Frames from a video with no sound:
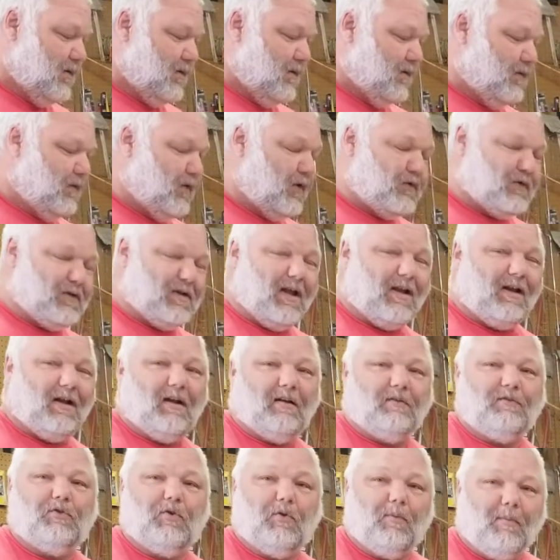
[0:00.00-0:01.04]
There's not
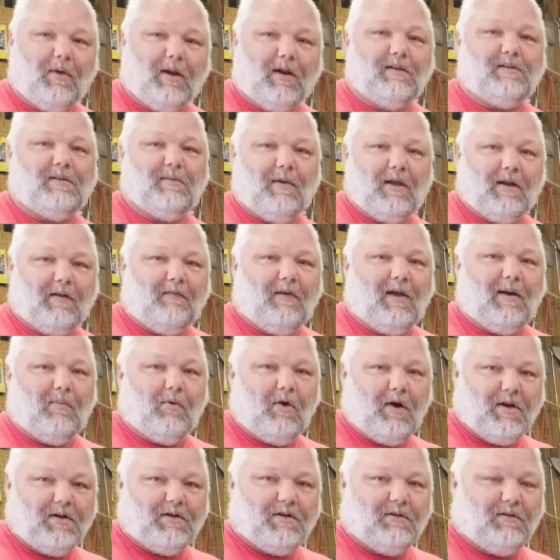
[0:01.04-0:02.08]
a tremendous amount of
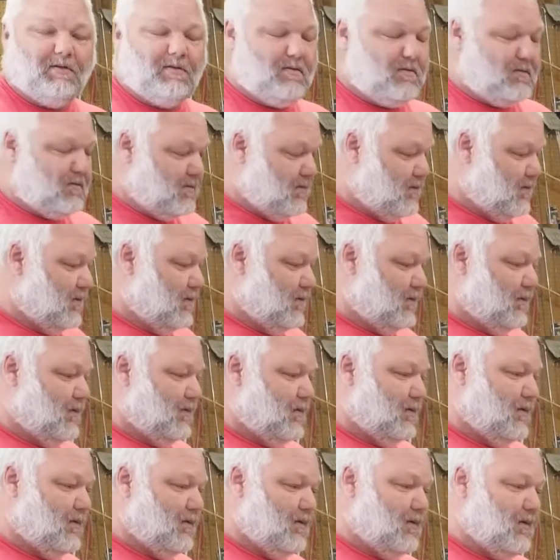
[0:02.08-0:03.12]
vibration,
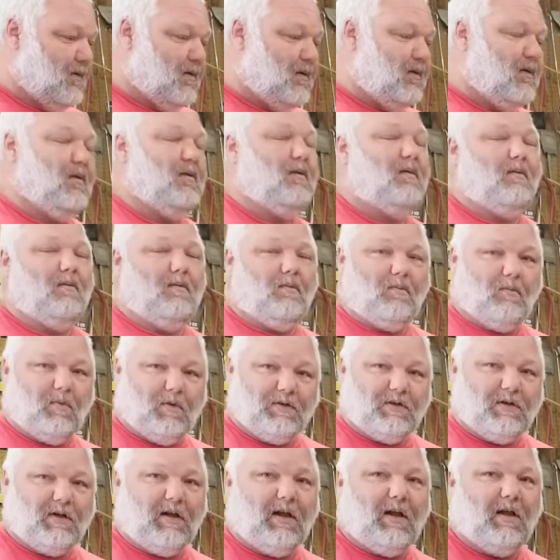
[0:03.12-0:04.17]
which
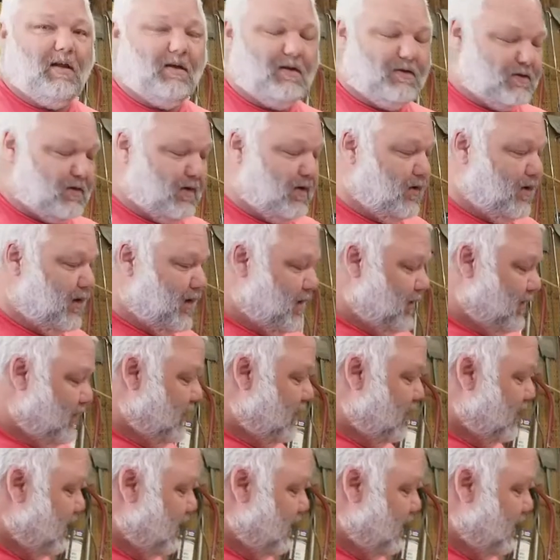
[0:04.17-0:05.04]
again is good.